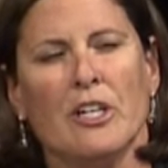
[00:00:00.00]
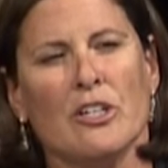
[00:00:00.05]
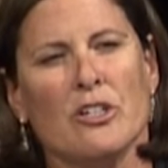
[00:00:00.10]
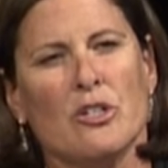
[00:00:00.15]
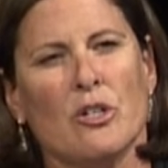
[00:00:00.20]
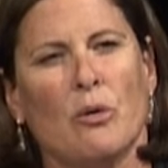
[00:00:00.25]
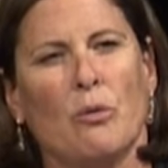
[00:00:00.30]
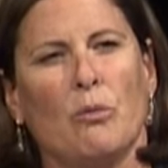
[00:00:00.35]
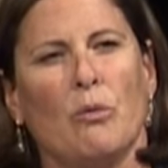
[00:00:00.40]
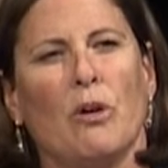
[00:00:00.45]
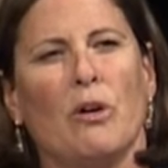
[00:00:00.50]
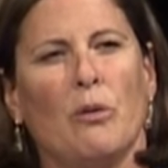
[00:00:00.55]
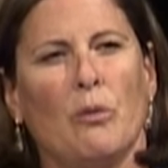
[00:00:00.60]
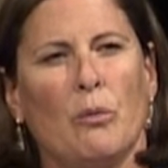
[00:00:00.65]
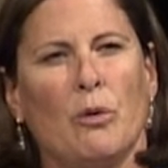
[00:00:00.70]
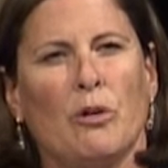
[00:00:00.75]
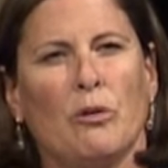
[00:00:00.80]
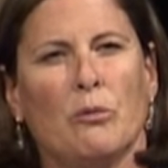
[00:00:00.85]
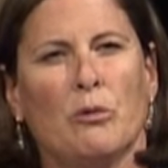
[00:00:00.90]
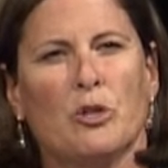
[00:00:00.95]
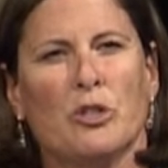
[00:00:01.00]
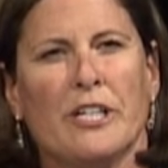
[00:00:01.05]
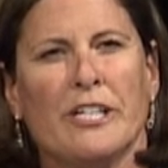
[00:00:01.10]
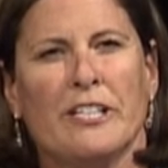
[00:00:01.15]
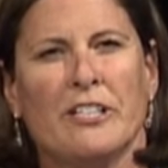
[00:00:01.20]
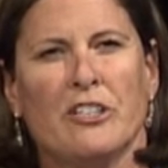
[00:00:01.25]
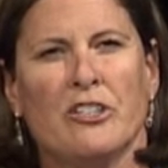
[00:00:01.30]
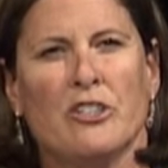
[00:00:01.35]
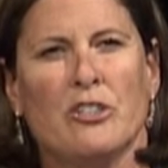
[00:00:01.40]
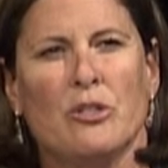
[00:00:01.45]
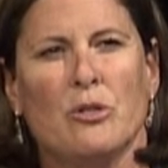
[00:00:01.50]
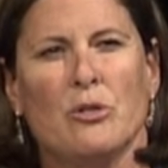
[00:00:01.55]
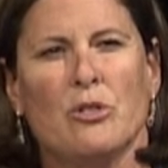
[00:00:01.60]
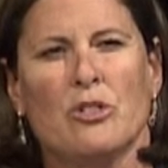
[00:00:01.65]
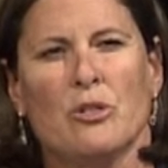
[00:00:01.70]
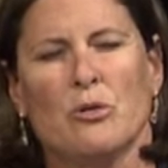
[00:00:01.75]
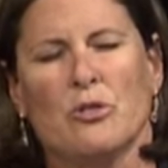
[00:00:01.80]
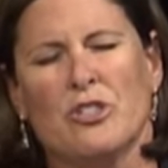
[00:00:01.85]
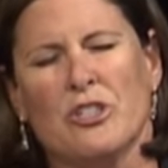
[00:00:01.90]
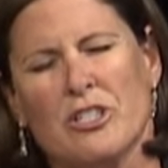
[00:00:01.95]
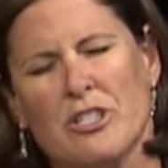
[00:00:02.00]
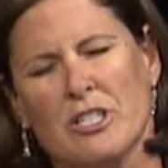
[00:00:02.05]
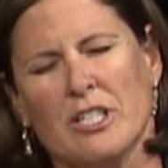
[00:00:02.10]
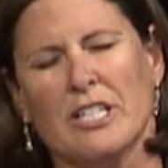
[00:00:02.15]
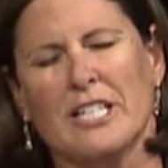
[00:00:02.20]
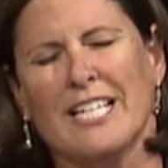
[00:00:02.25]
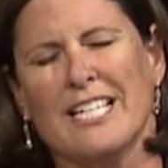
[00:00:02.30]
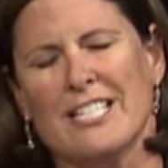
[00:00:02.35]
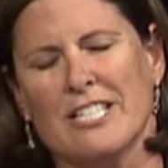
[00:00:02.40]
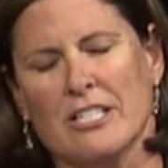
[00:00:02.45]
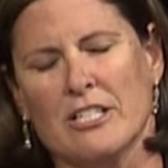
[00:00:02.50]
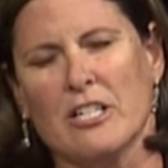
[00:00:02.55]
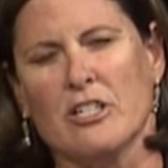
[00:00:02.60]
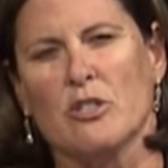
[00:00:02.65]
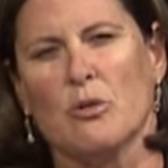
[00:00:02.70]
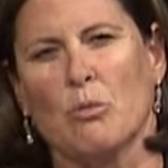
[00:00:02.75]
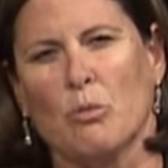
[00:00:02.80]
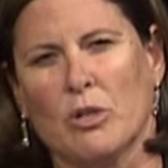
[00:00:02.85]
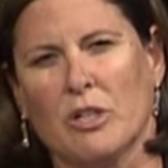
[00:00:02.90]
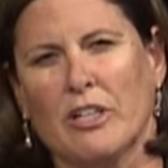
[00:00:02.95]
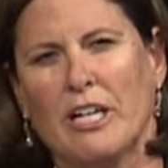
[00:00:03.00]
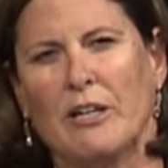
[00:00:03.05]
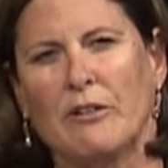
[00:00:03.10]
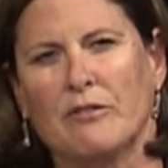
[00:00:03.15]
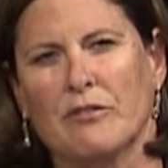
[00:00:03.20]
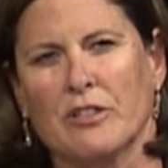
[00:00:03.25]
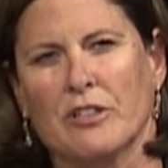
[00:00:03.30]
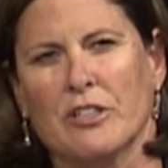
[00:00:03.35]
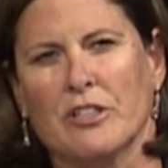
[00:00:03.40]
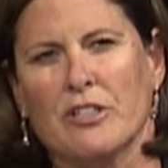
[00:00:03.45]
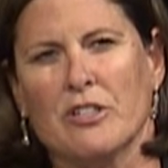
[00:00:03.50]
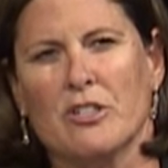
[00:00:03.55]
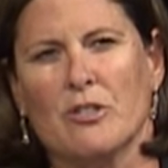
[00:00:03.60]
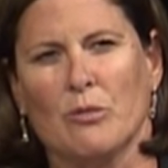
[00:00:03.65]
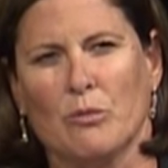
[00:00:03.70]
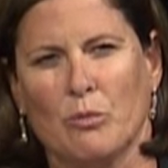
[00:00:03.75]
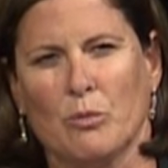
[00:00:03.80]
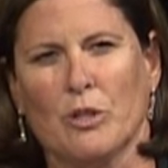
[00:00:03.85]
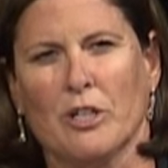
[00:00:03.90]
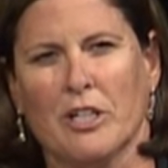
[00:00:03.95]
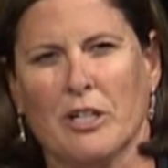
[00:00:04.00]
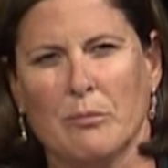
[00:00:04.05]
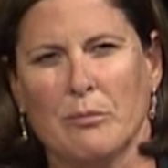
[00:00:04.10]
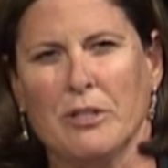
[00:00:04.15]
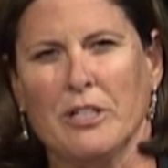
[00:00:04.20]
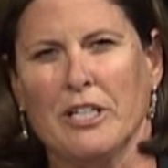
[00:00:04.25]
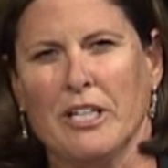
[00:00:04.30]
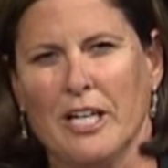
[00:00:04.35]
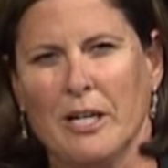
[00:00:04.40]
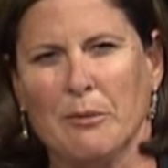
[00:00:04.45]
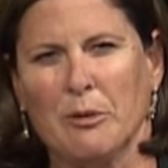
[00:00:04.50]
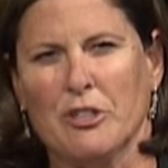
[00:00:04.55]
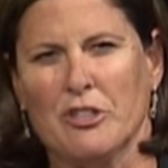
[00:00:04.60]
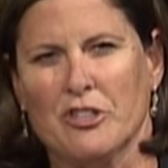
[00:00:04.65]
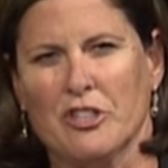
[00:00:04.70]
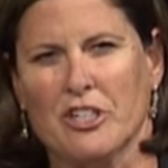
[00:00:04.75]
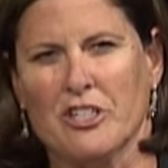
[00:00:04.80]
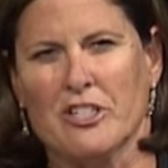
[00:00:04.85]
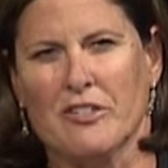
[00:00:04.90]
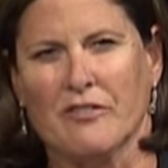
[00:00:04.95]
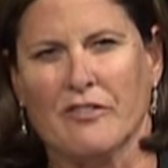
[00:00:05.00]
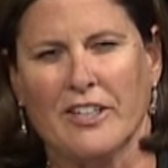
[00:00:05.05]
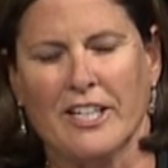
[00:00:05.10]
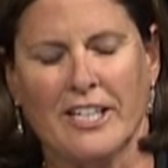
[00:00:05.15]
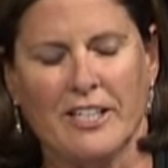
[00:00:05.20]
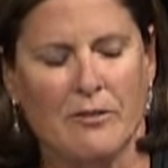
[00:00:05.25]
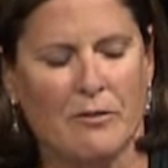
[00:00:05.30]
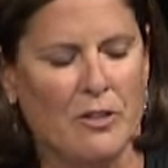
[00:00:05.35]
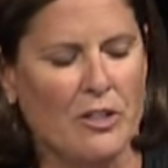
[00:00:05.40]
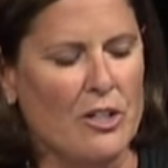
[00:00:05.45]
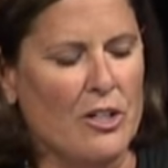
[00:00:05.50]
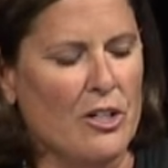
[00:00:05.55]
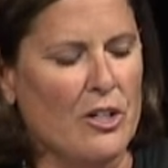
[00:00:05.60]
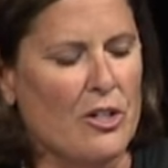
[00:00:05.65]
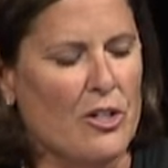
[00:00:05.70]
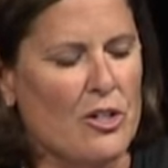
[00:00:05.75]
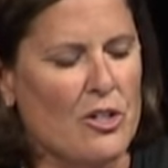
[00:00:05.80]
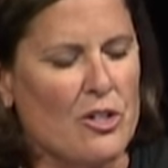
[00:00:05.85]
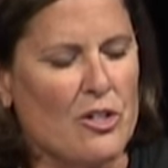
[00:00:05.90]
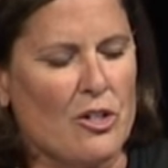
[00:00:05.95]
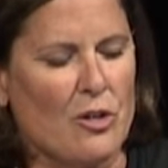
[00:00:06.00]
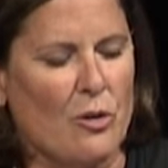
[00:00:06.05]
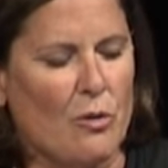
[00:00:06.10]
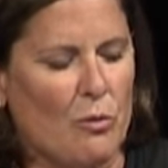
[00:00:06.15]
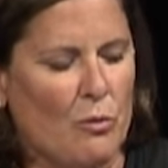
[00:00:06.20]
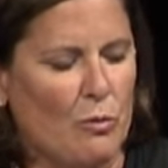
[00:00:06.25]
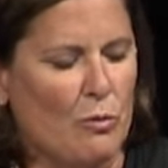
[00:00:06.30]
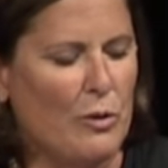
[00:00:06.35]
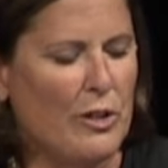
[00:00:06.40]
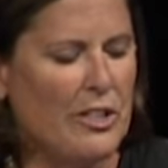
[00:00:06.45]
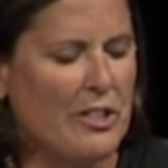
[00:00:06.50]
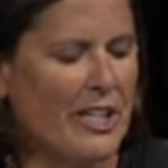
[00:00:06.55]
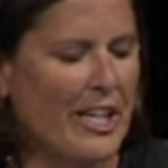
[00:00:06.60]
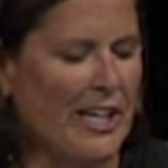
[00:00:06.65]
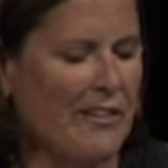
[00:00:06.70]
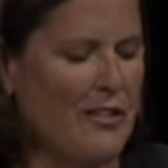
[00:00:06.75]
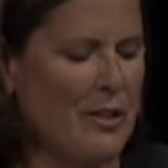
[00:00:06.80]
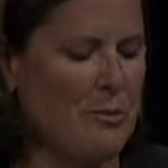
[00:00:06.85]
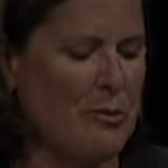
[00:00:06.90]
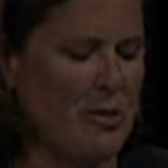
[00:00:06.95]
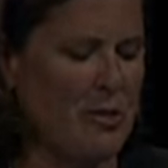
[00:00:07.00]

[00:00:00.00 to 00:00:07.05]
So we'll create an excuse. So just in case it doesn't work out for us, we're going to be able to justify it. So we gave them